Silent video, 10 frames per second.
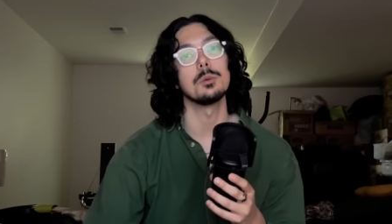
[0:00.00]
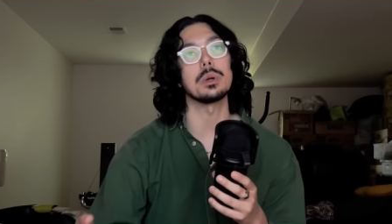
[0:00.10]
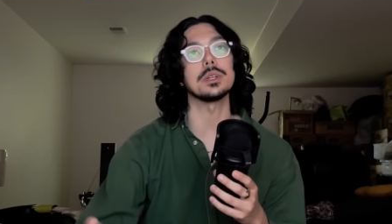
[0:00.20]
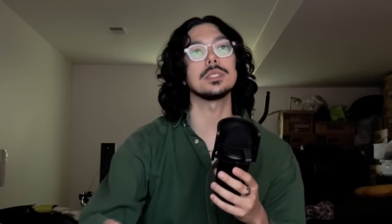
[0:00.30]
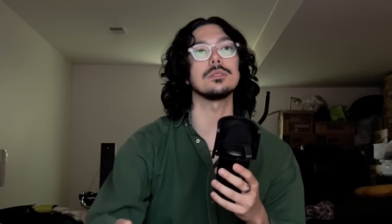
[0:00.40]

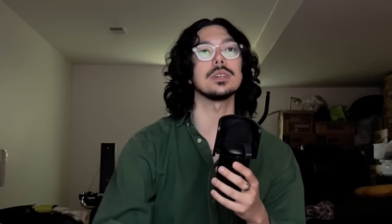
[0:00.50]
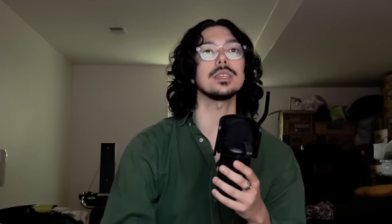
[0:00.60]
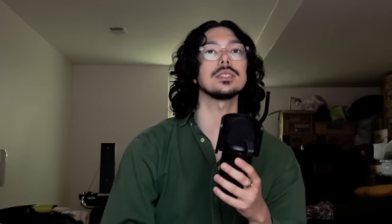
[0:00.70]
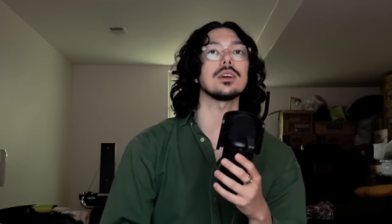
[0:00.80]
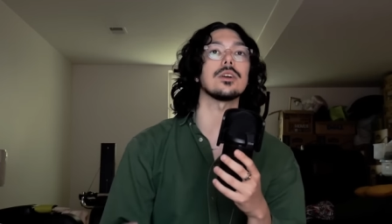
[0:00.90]
wherein
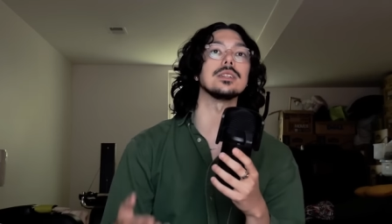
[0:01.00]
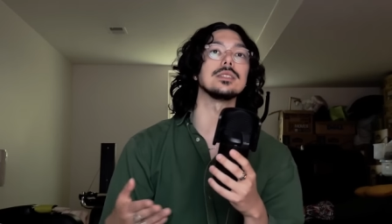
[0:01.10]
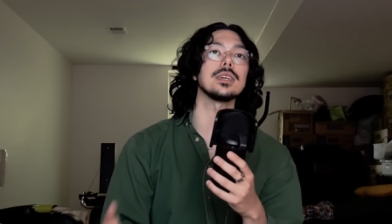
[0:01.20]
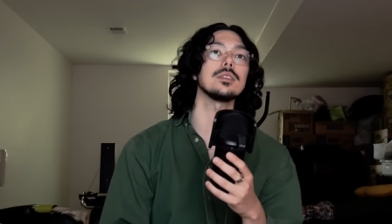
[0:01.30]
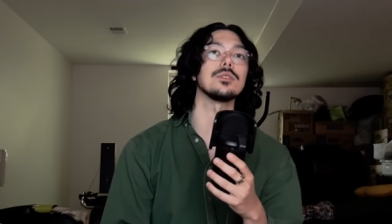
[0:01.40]
civilians are
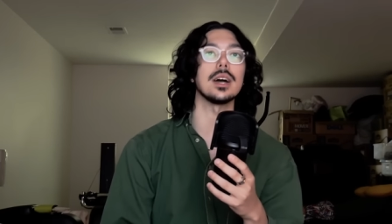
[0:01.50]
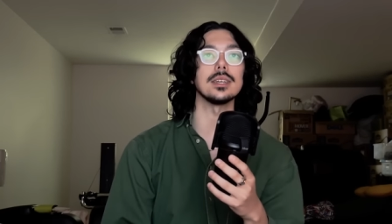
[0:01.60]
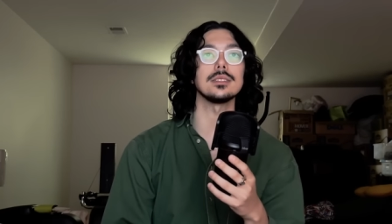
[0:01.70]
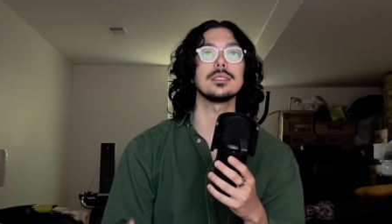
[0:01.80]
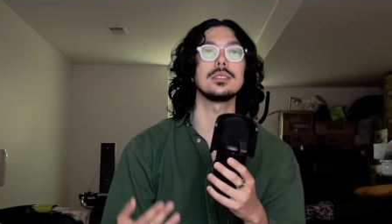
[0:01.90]

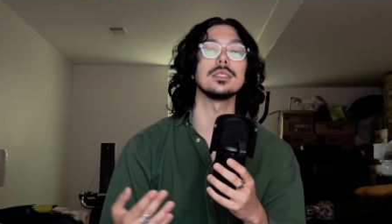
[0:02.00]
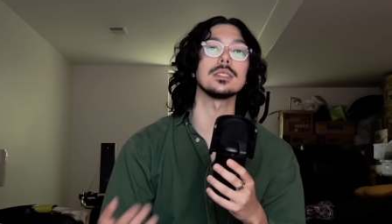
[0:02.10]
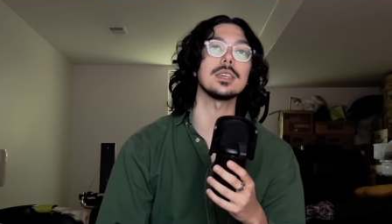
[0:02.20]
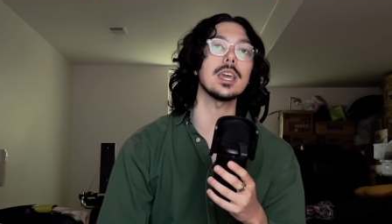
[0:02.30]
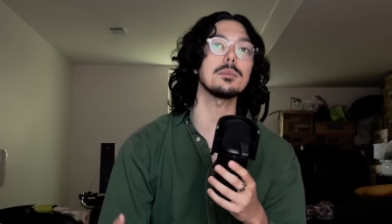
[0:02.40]
incentivized to
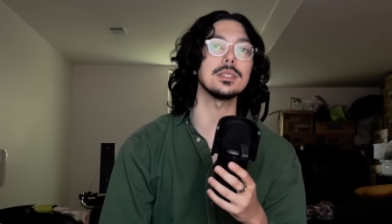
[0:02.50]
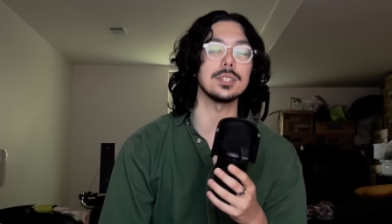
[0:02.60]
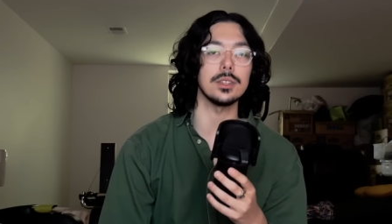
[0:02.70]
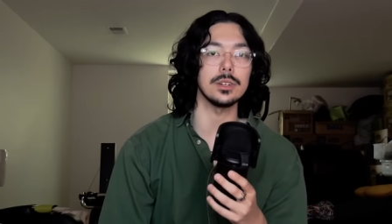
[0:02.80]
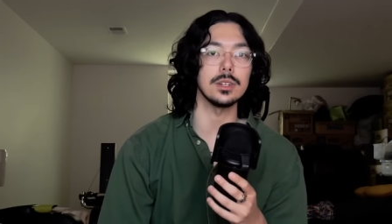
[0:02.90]
scam each
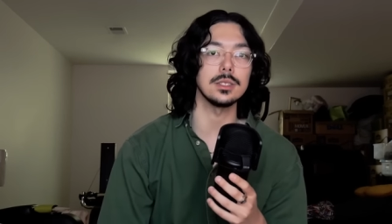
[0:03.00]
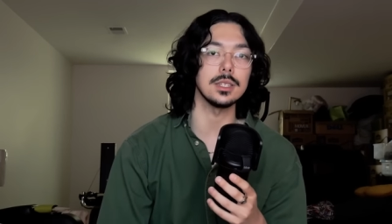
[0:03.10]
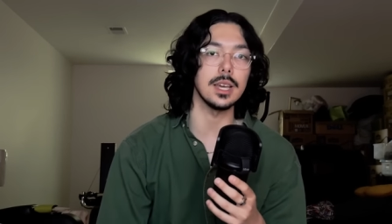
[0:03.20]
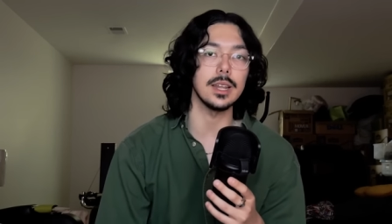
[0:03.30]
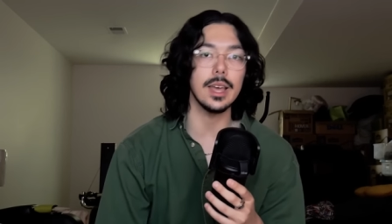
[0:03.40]
other to
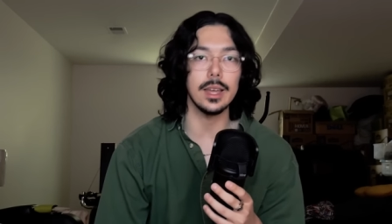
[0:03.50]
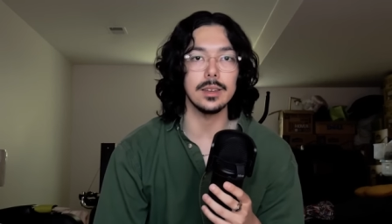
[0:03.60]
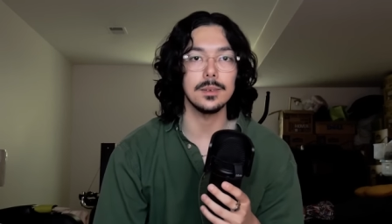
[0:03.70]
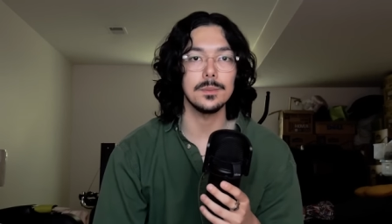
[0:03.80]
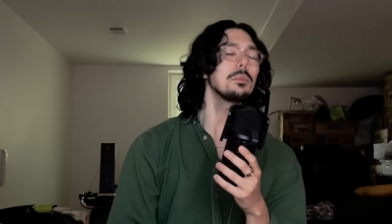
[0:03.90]
get ahead
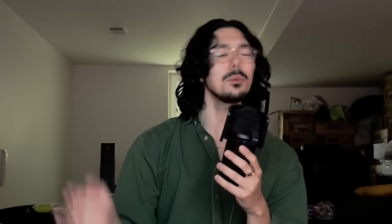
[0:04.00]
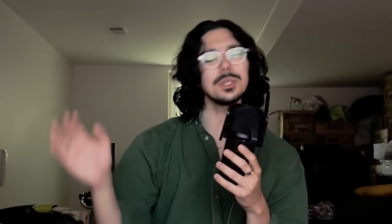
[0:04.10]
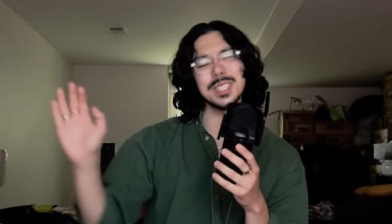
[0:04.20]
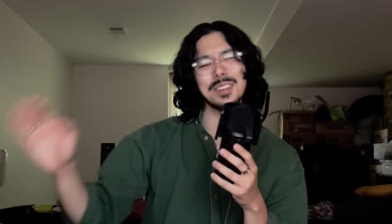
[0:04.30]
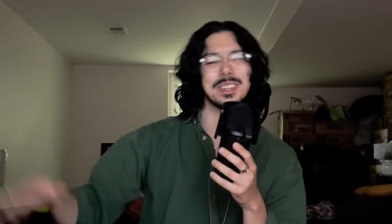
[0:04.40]
but we'll
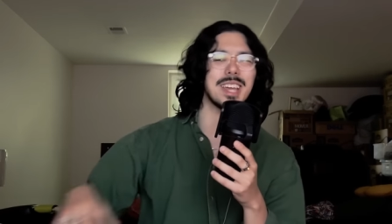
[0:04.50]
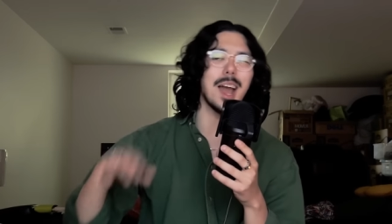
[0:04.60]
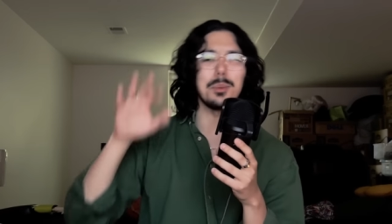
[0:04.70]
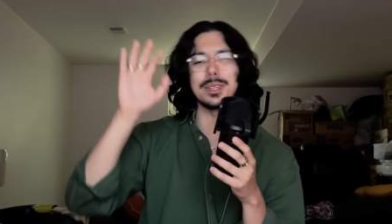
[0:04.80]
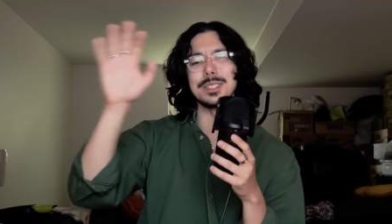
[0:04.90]
save the
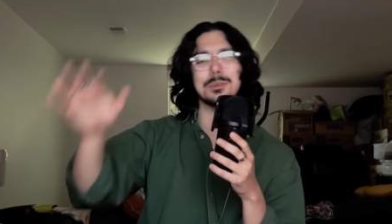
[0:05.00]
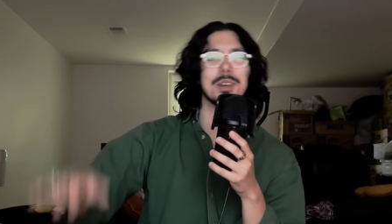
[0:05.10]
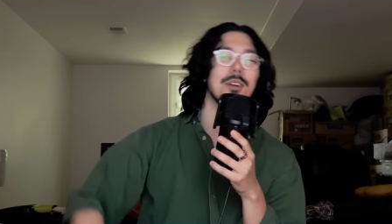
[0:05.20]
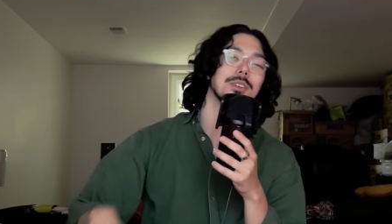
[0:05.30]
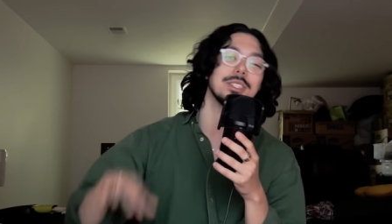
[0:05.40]
capitalism
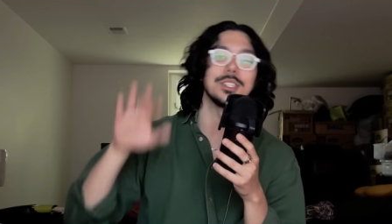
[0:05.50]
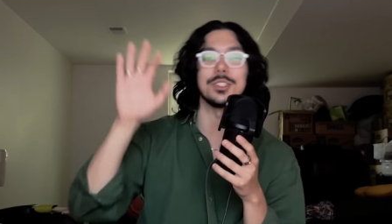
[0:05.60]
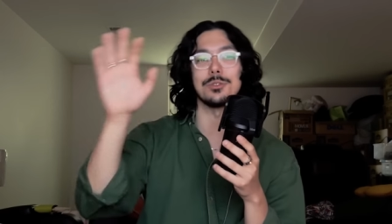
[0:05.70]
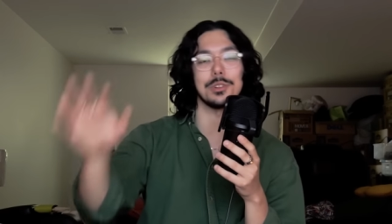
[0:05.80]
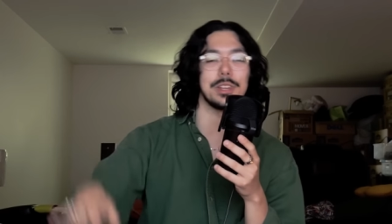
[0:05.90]

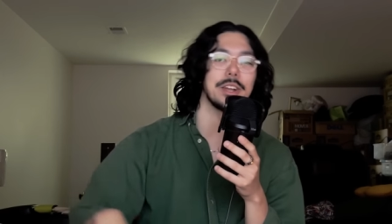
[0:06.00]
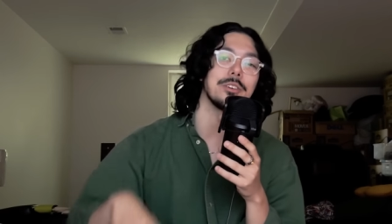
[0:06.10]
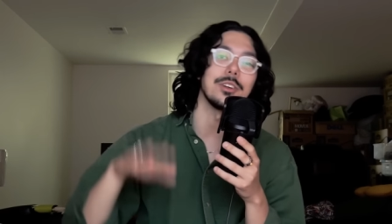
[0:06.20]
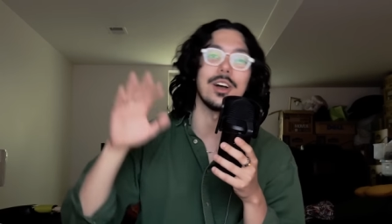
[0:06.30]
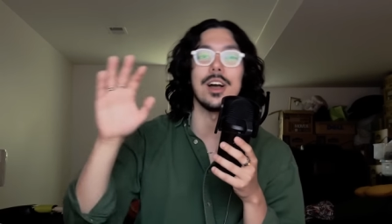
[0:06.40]
conversation for
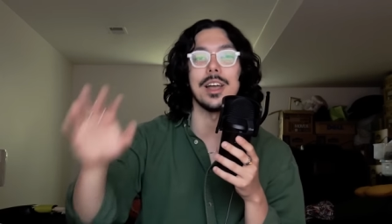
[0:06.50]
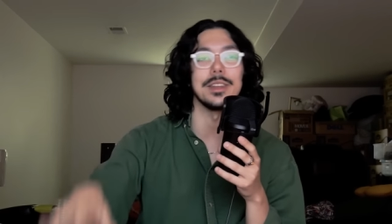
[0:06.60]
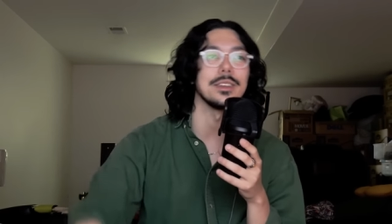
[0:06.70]
later on.